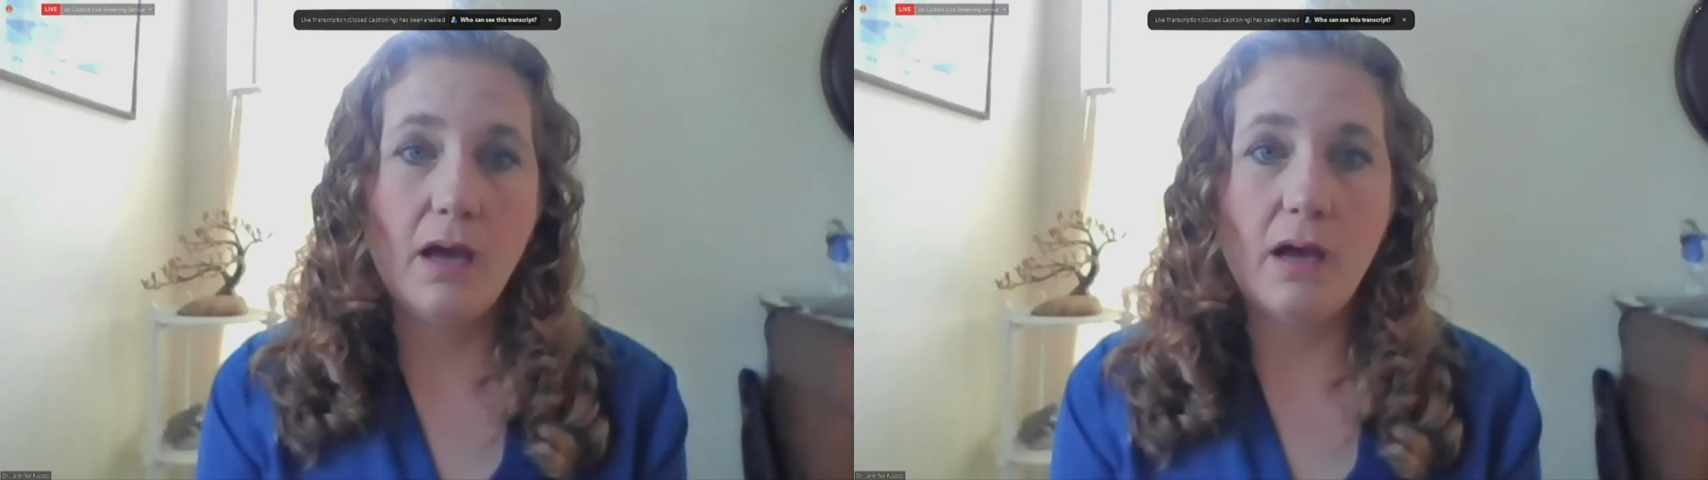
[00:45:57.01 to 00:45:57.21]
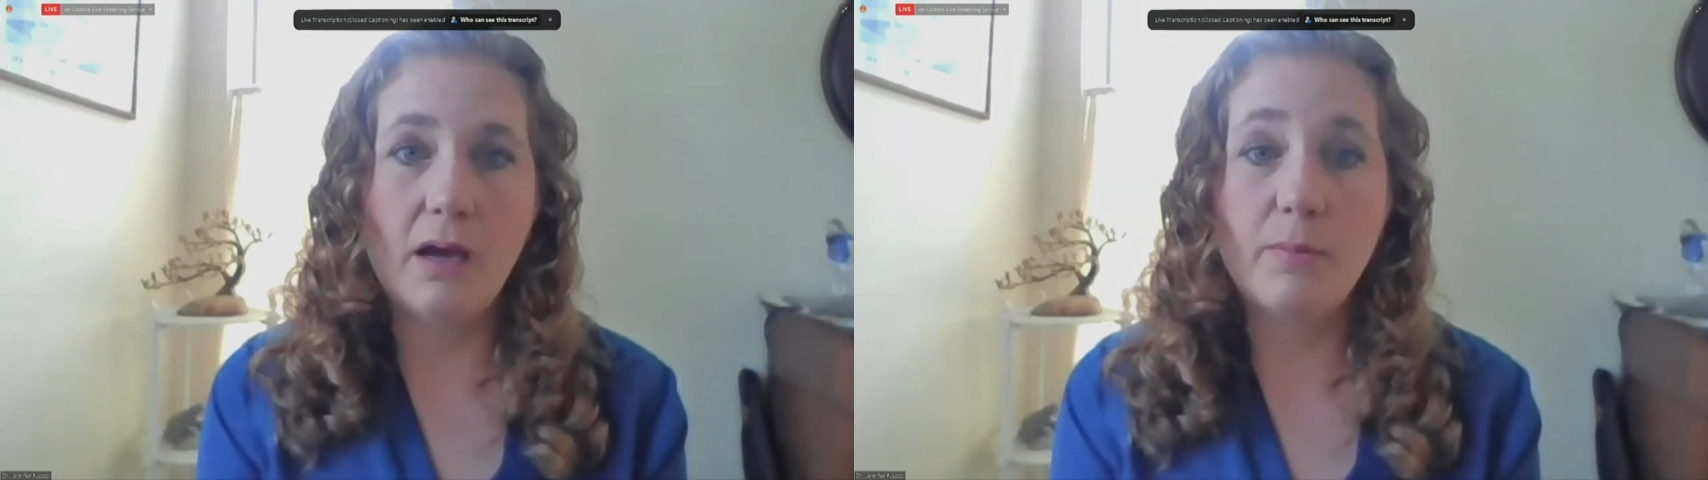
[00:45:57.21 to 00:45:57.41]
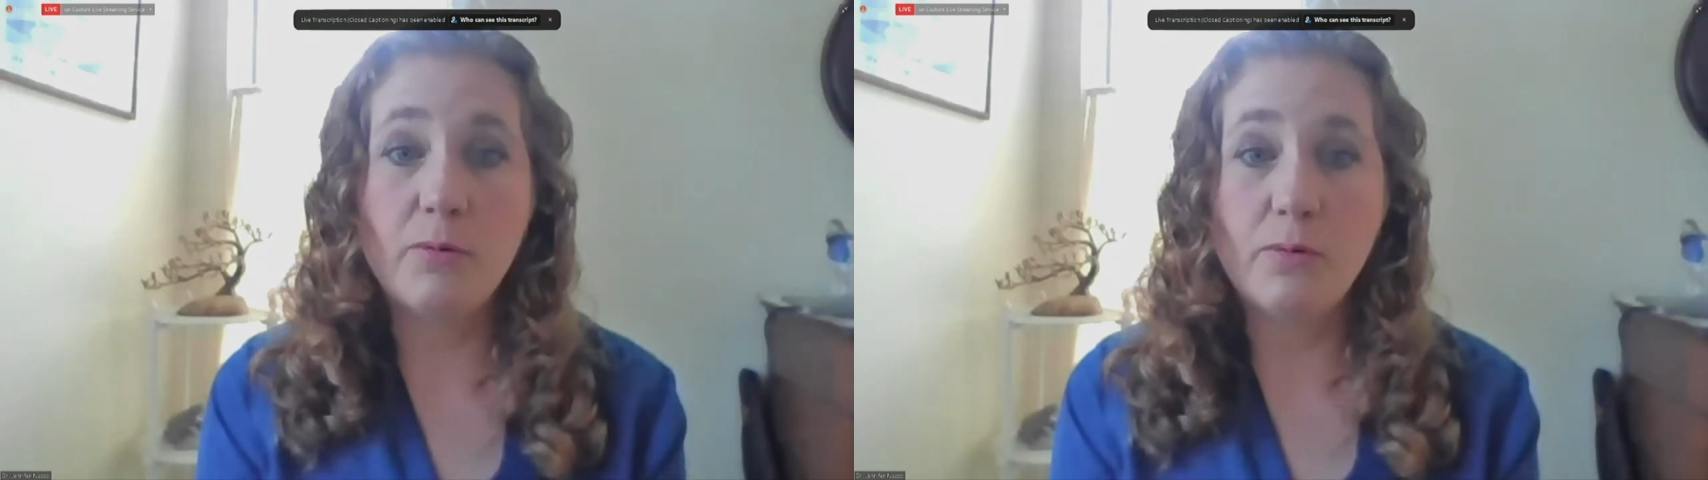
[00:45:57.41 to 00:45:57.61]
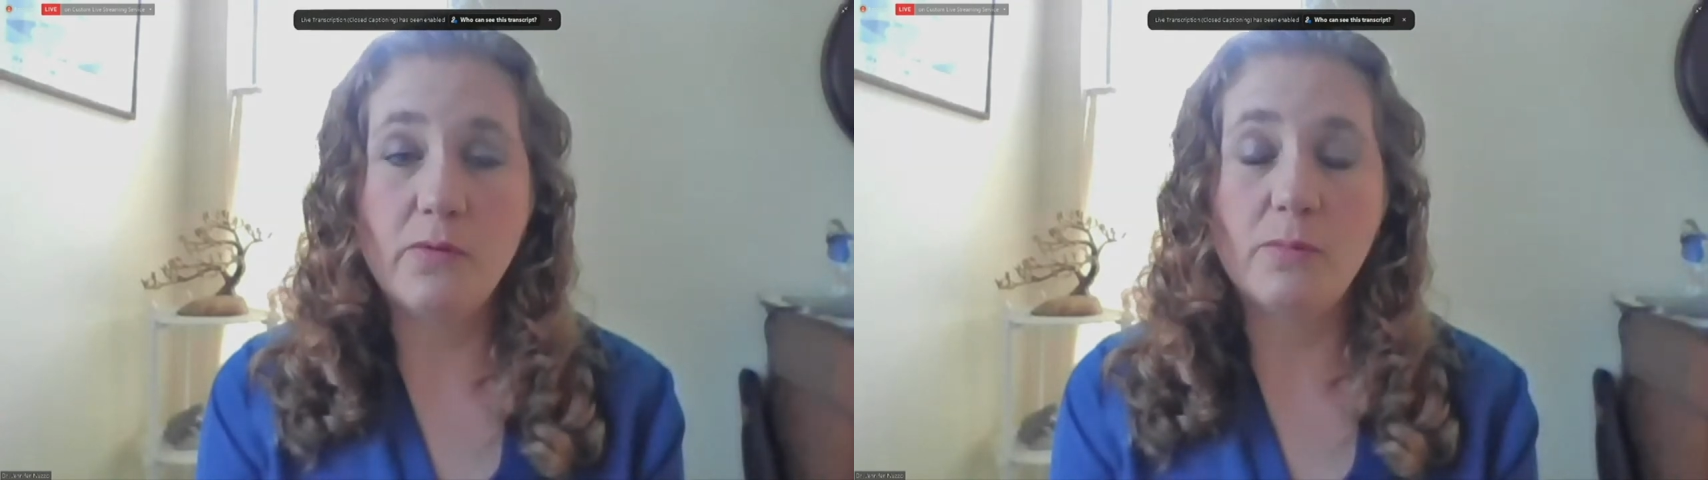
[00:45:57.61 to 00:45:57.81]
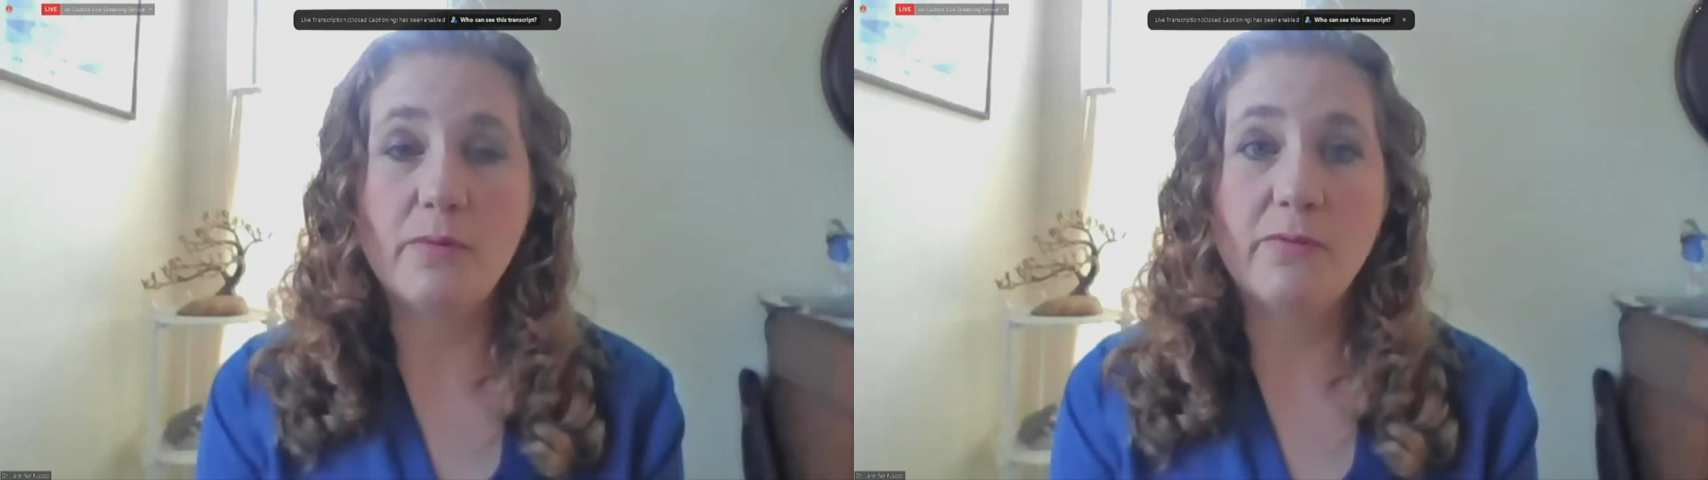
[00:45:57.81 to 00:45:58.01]
uh,
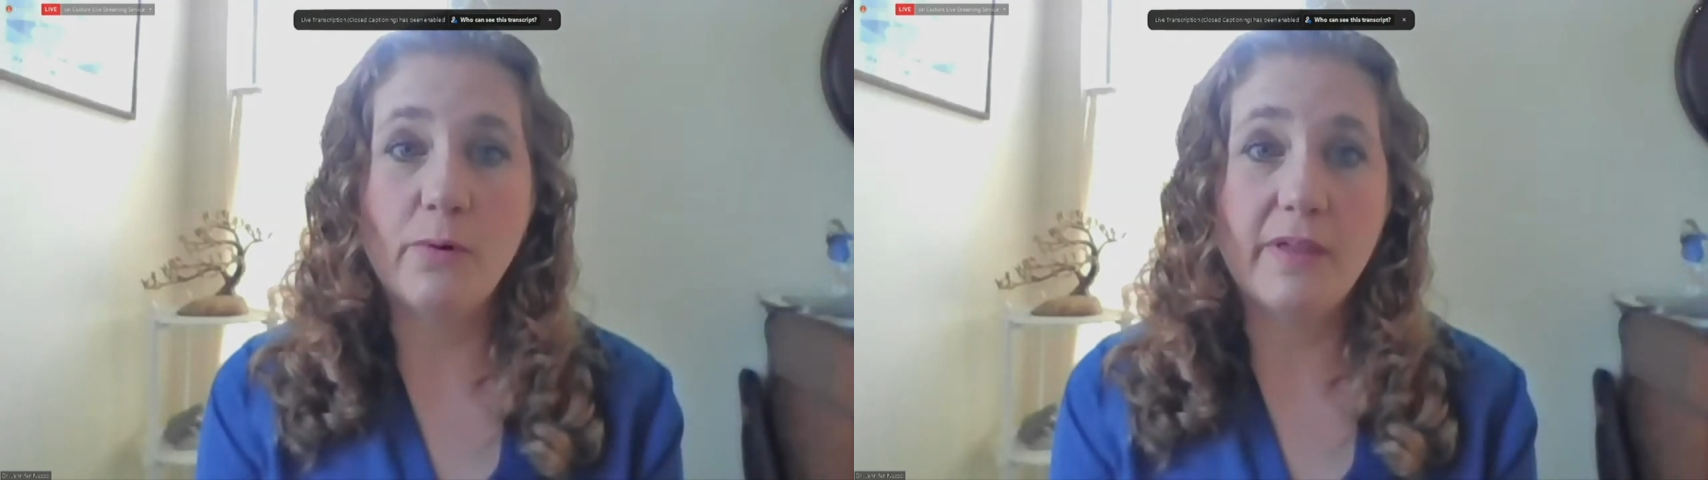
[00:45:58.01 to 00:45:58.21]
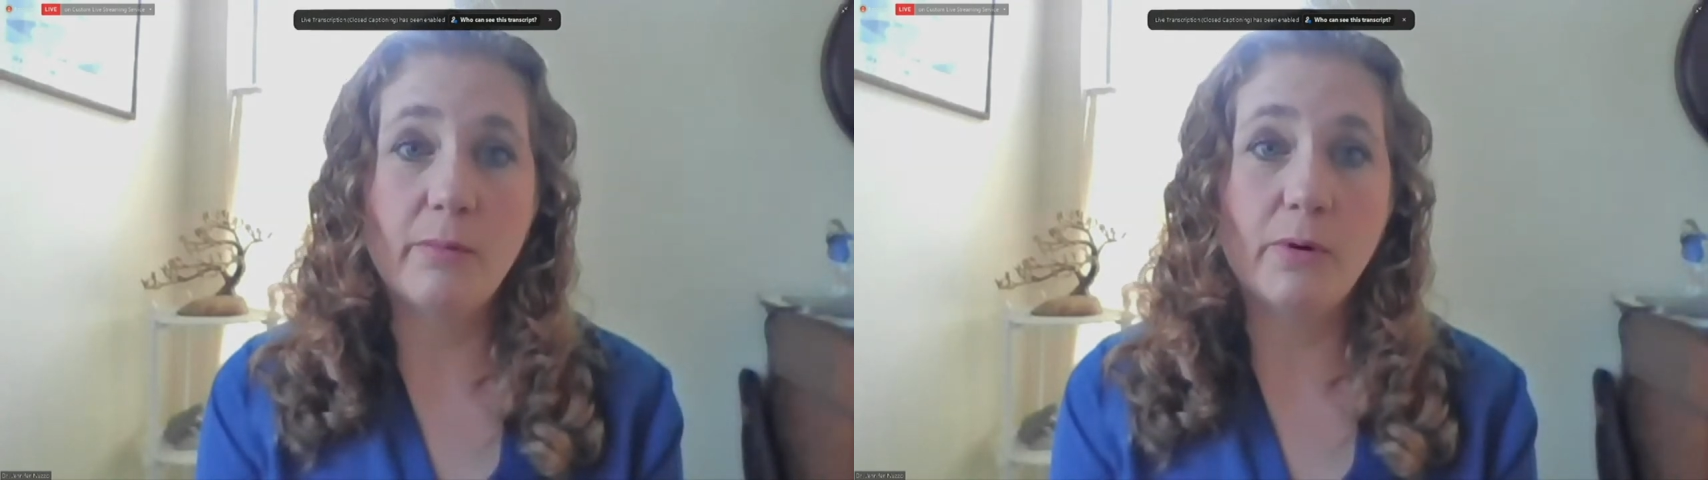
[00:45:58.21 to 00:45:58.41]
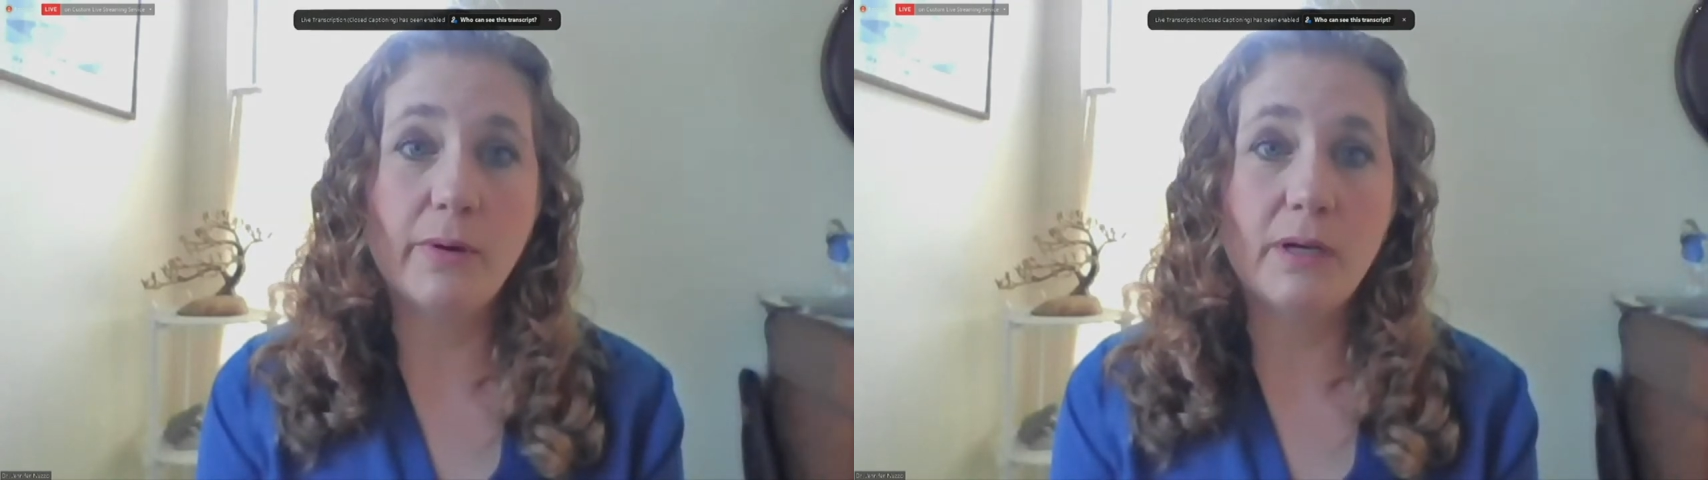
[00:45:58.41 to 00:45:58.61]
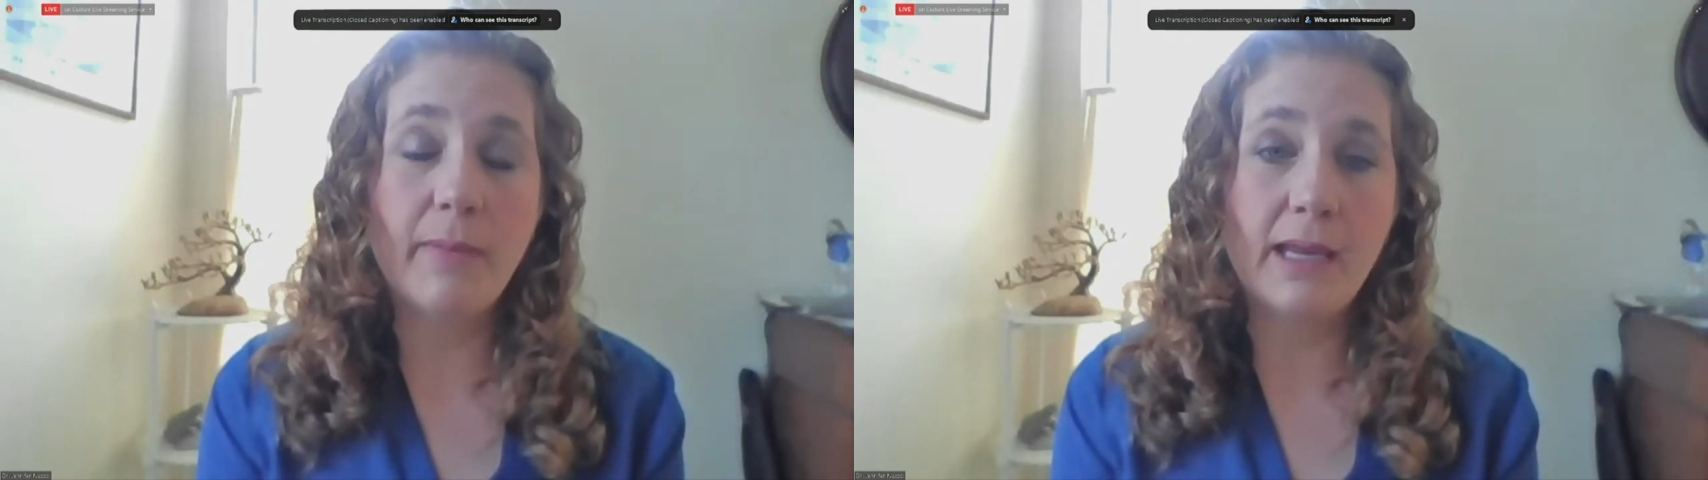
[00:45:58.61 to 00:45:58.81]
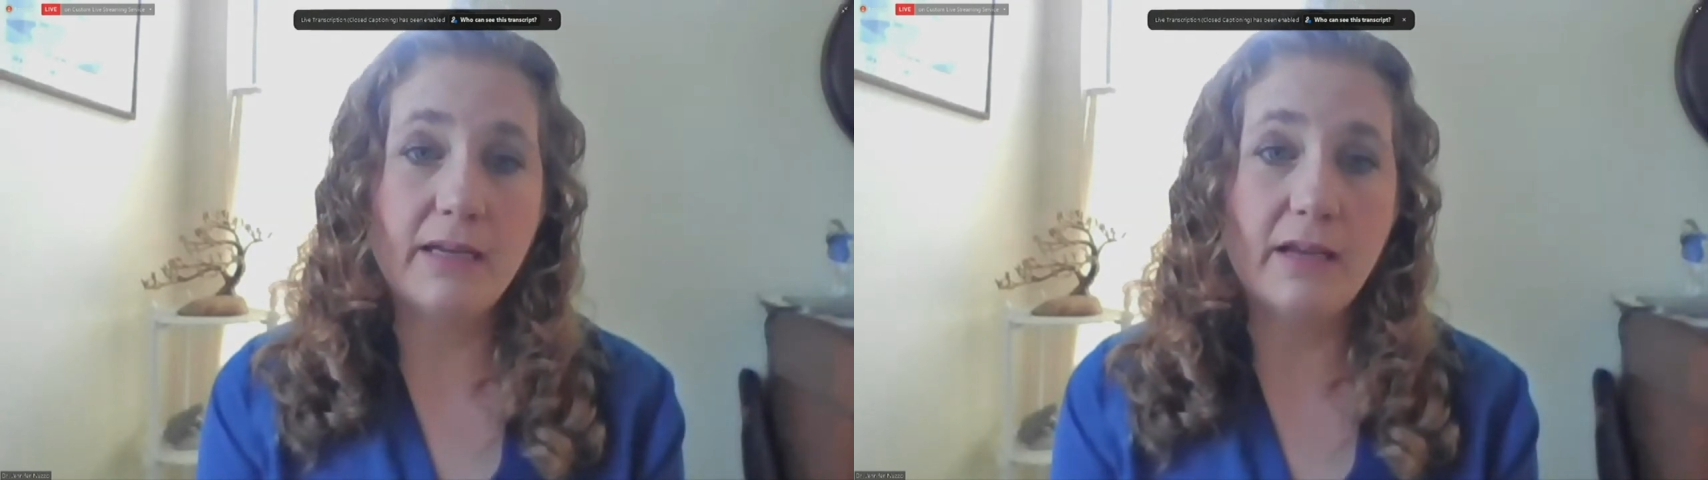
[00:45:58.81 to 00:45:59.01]
approval before they were going to
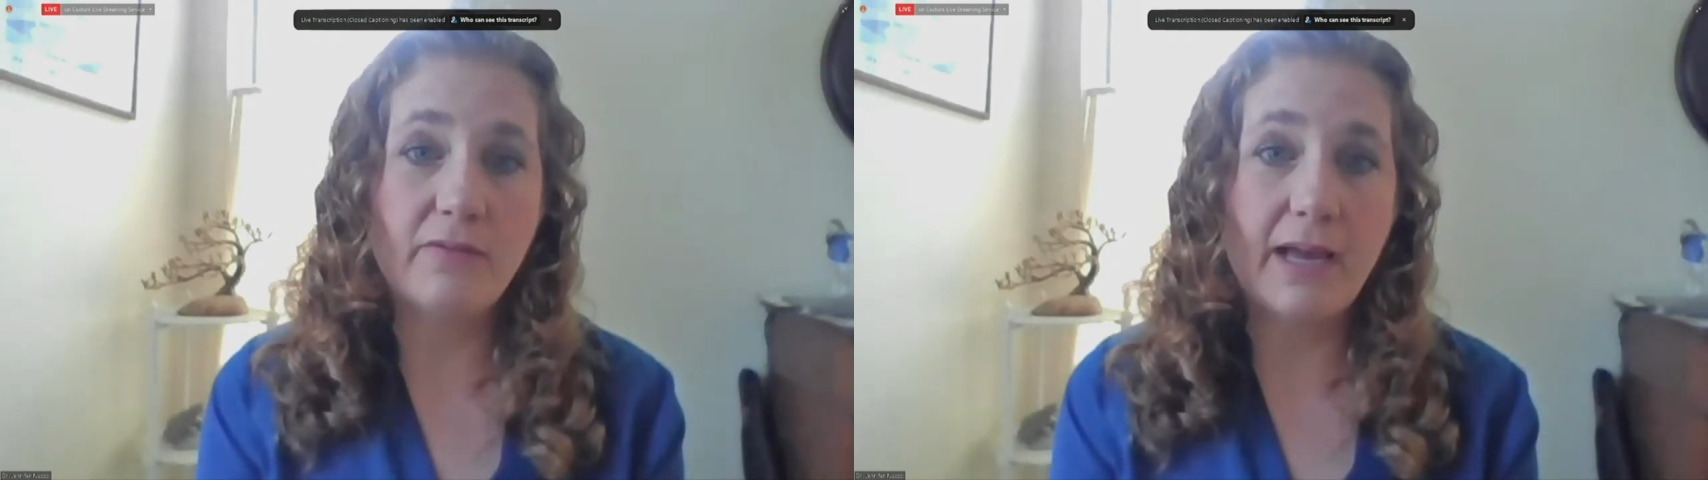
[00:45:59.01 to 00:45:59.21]
mandate